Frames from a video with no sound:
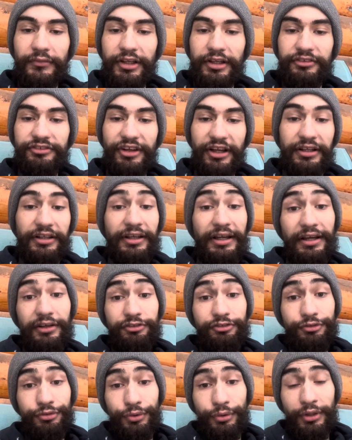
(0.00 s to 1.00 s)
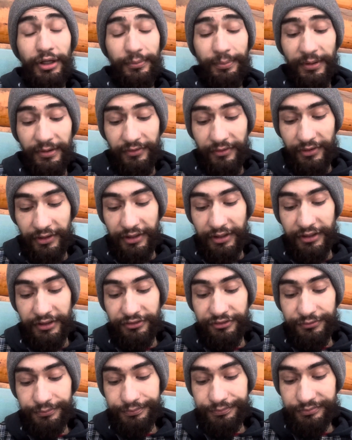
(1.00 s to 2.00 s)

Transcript: exactly how screwed up everything is.